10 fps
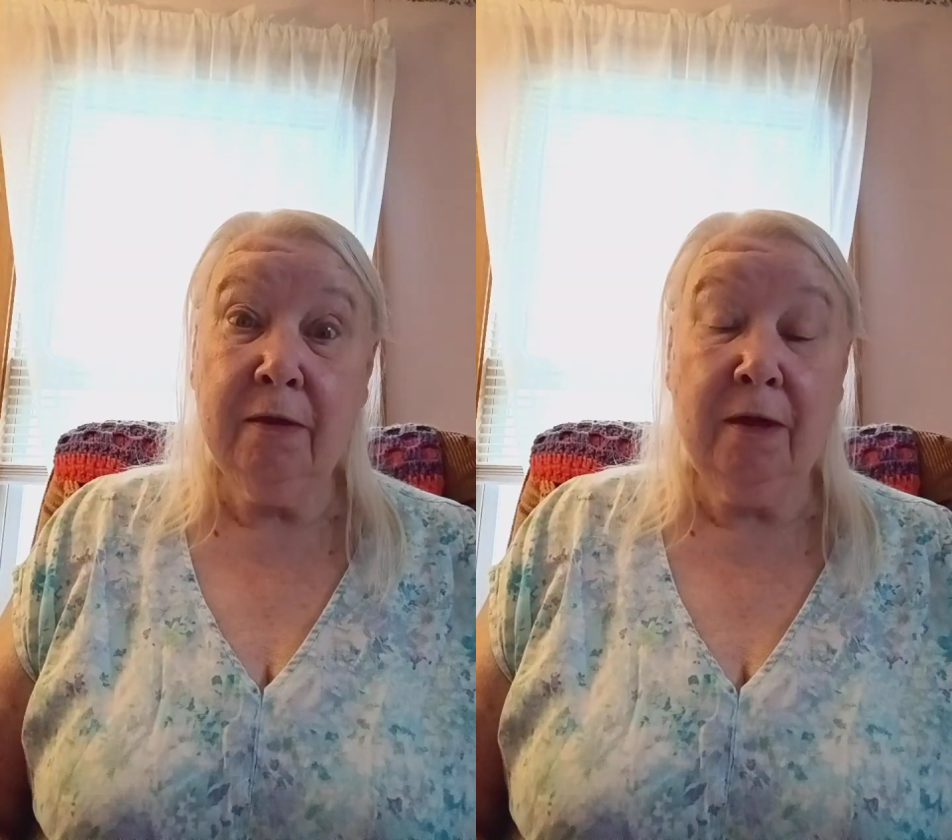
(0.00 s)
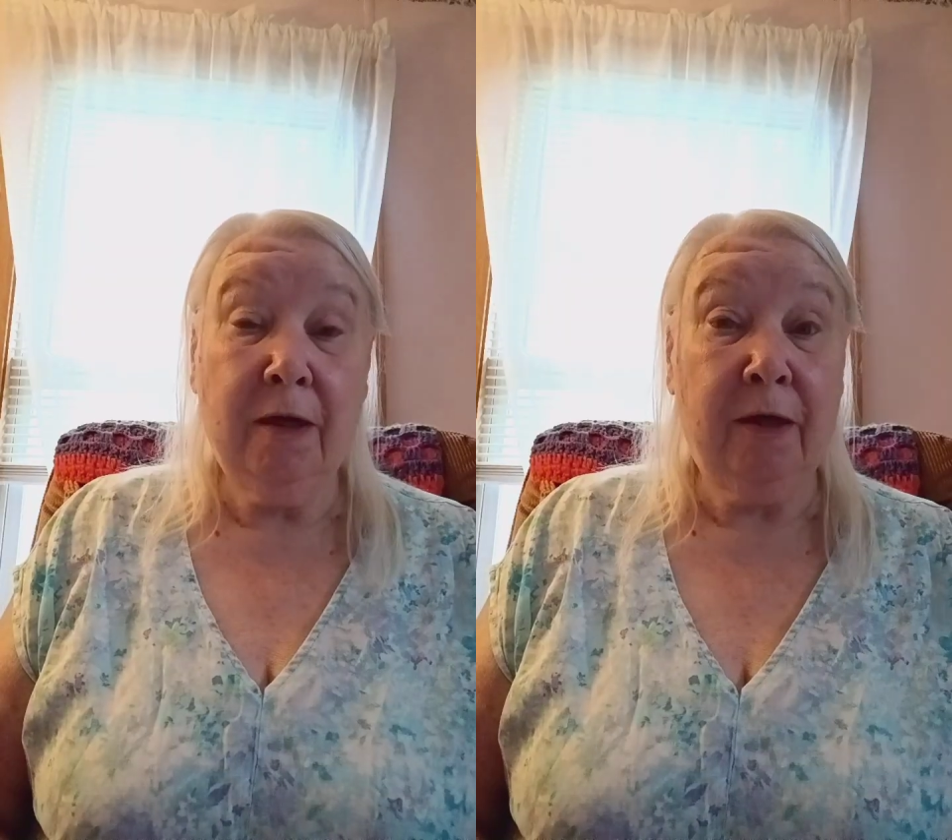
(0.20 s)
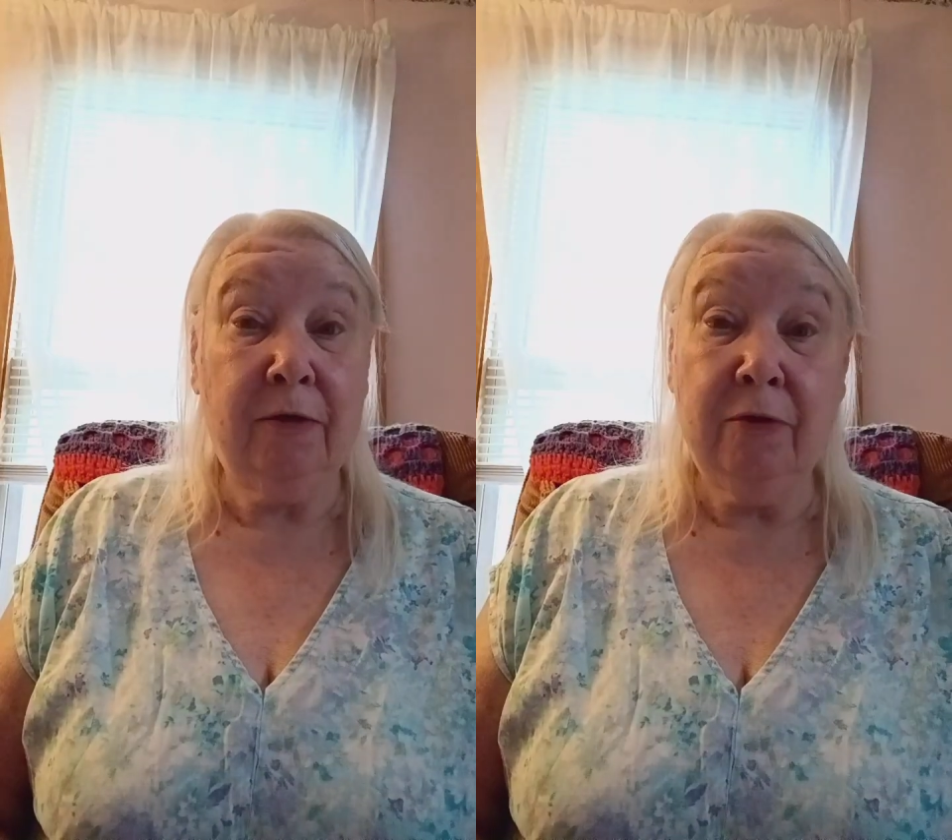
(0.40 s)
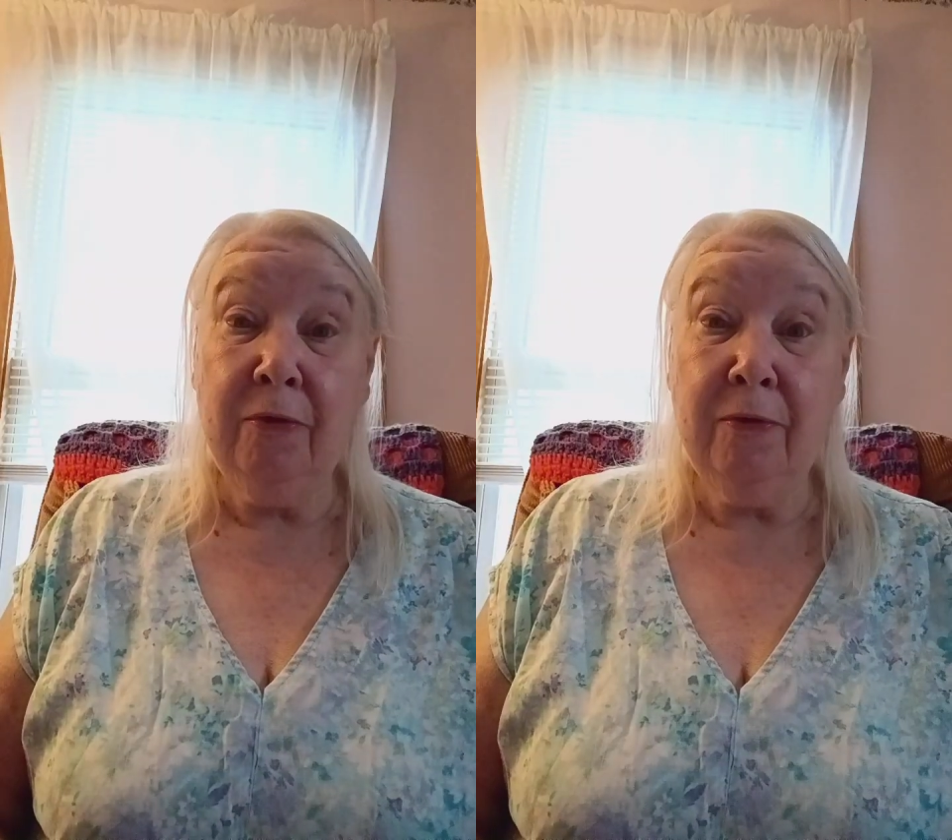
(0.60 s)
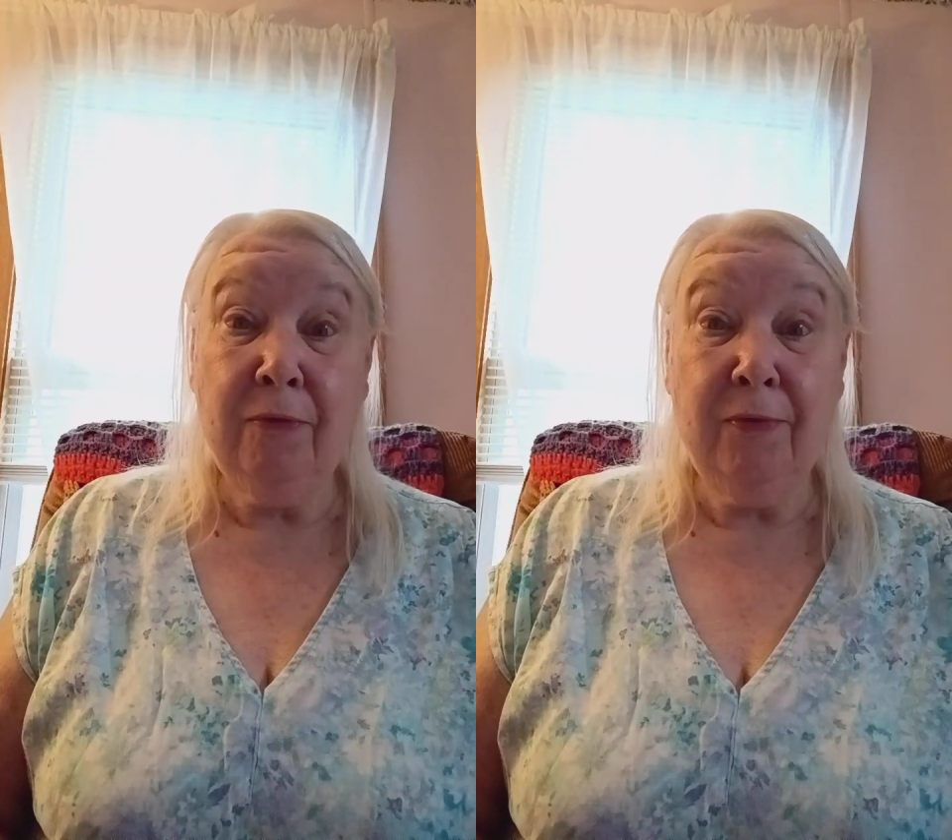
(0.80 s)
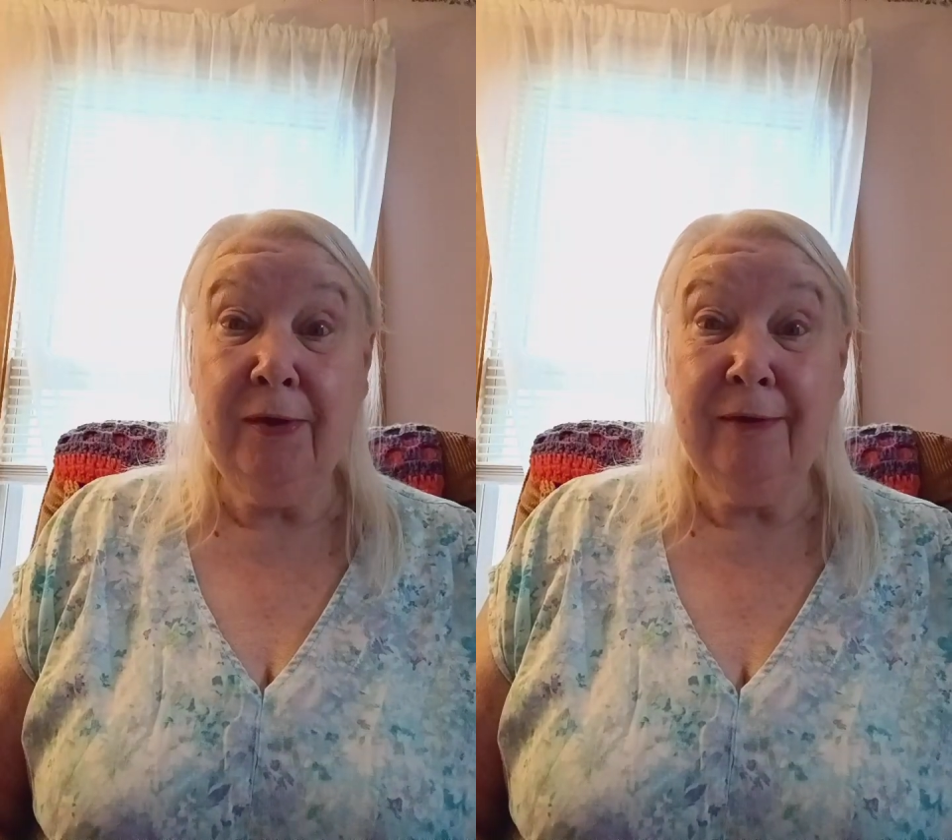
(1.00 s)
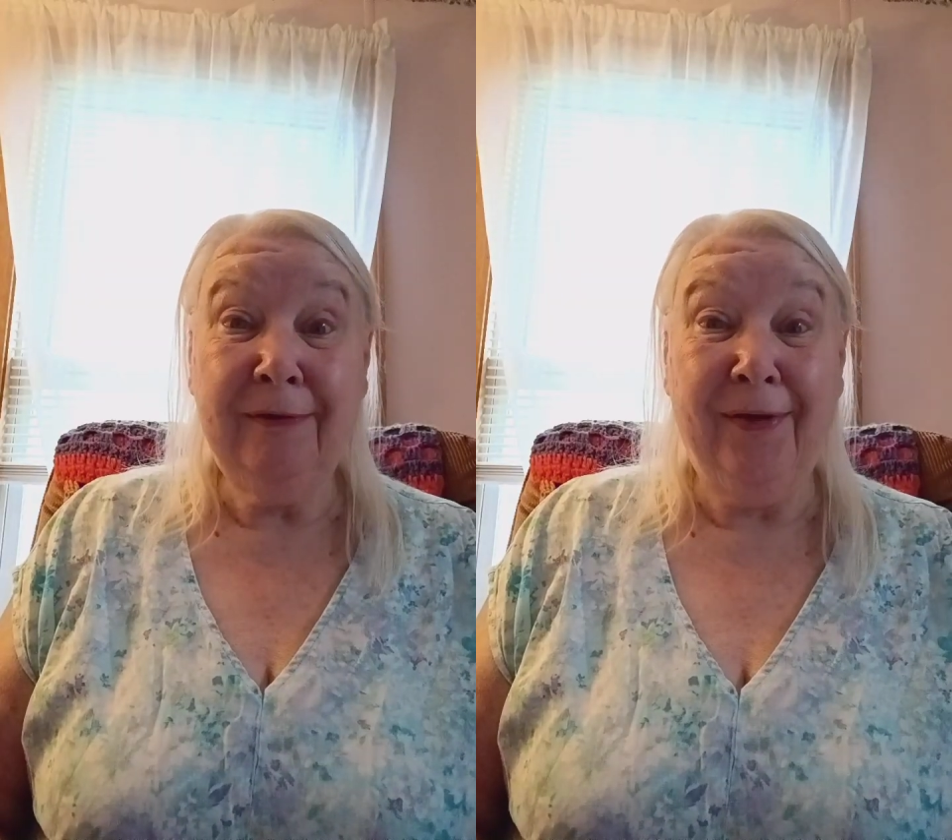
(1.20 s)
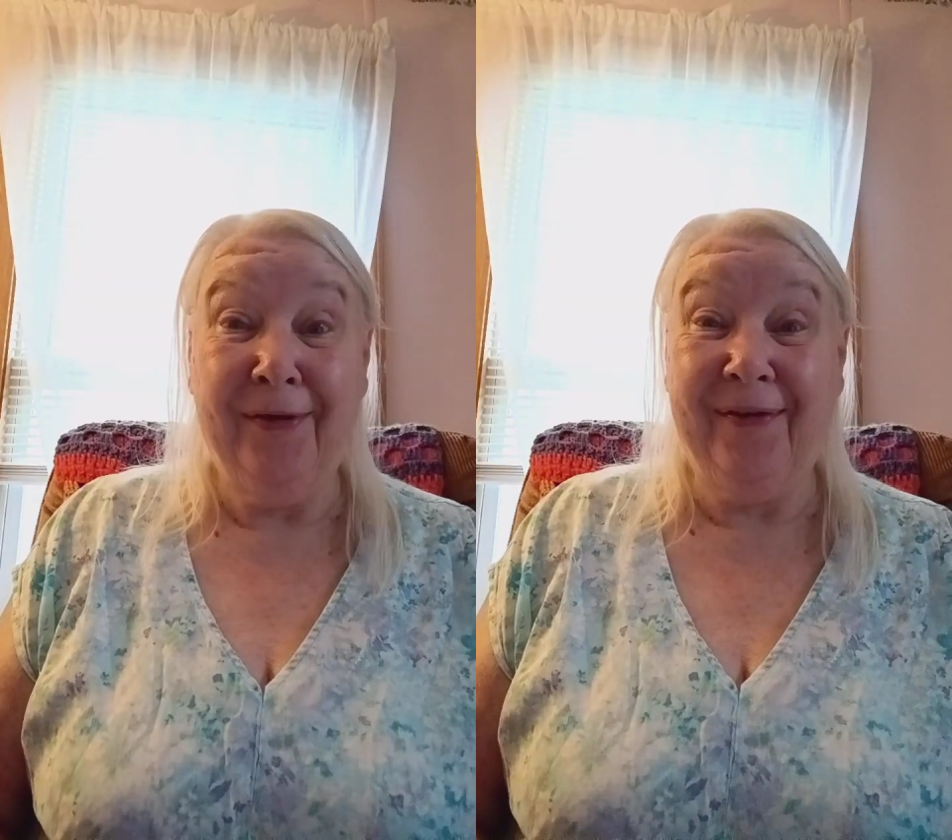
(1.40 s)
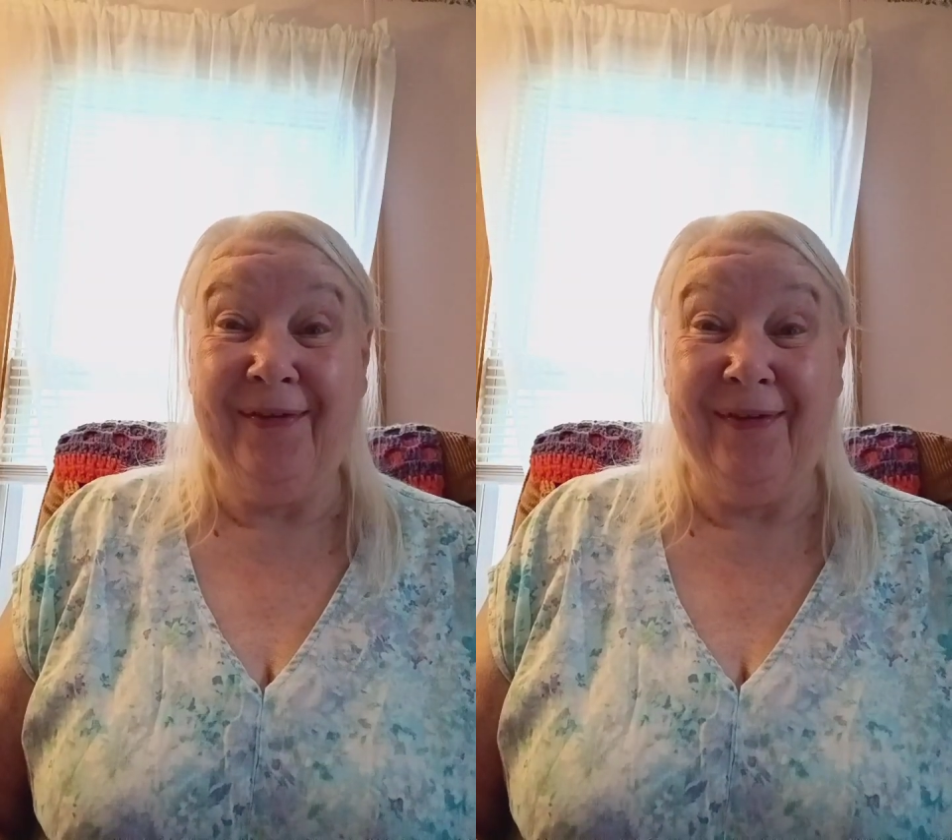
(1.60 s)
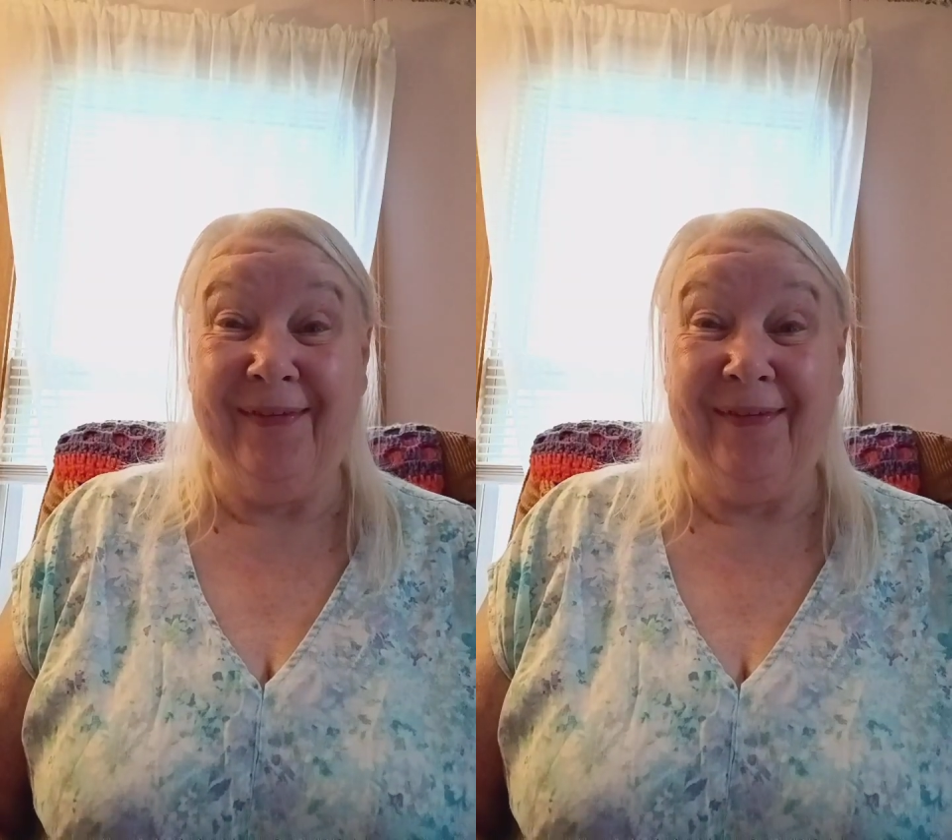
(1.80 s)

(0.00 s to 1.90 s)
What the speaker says: and I don't want to learn.